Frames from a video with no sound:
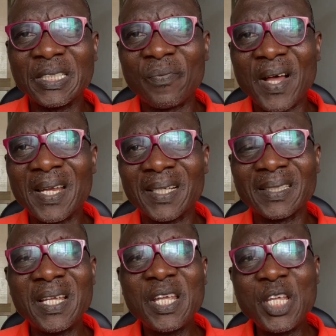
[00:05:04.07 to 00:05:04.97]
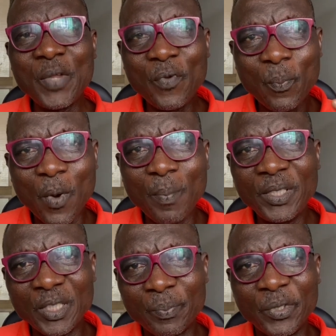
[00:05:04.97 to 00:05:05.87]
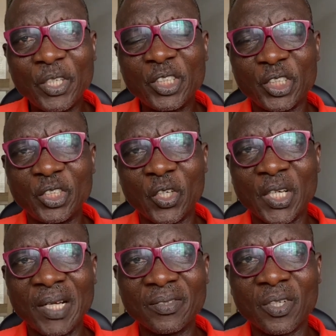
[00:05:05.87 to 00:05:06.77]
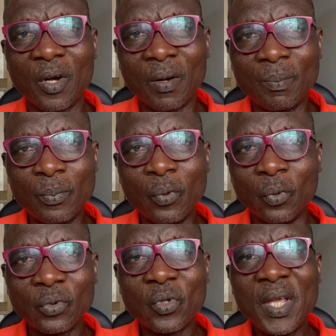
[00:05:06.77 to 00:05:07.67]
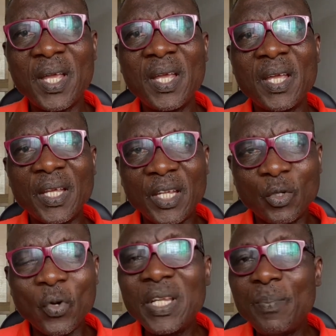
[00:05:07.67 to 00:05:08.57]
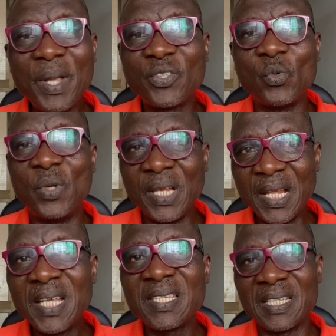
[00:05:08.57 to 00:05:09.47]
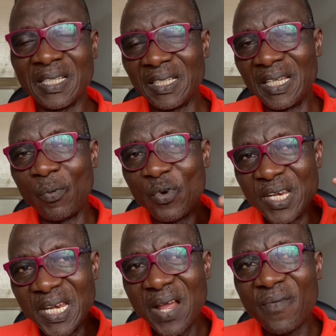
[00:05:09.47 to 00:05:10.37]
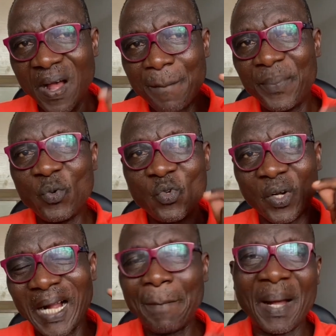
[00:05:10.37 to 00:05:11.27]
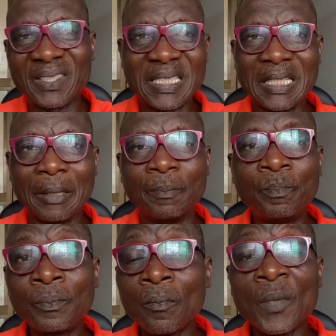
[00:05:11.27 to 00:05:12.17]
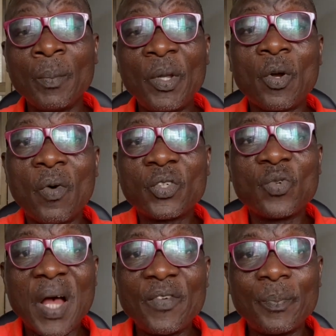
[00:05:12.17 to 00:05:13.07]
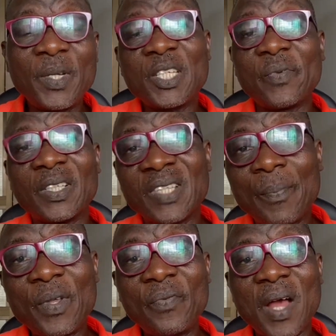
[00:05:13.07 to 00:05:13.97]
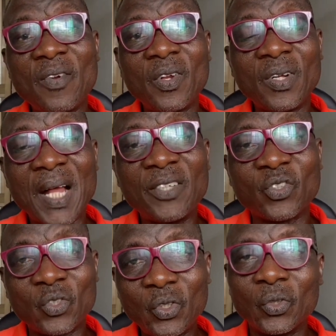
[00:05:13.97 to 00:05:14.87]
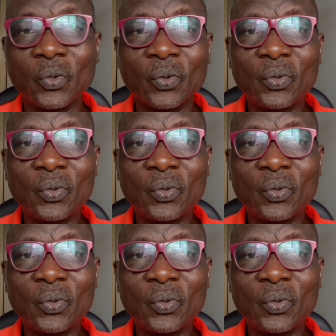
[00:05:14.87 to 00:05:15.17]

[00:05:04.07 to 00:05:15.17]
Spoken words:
fact that if you publish in predatory journals or books, it only makes you lazy. They will never build your capacity. Because once you have your PhD, for example, if you are no longer in school,